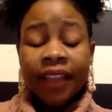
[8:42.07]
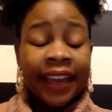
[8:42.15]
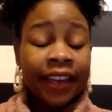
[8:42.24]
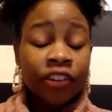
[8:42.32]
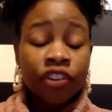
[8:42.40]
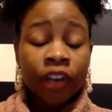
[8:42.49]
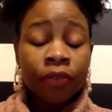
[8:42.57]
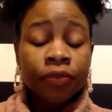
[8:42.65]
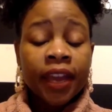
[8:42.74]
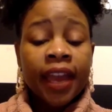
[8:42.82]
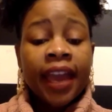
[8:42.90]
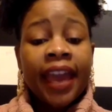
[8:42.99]
head chef,
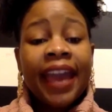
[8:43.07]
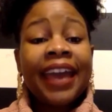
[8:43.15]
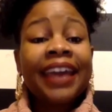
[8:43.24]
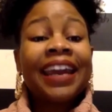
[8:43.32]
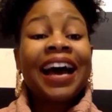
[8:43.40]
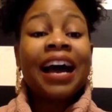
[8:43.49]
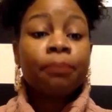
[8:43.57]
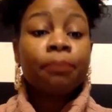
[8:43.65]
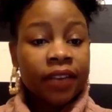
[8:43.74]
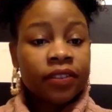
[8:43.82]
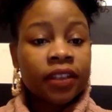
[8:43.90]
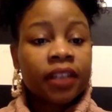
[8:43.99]
and I'm
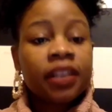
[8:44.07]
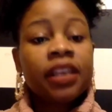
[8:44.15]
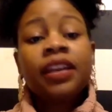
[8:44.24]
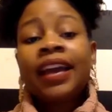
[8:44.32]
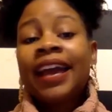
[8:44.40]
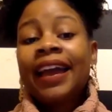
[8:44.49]
basically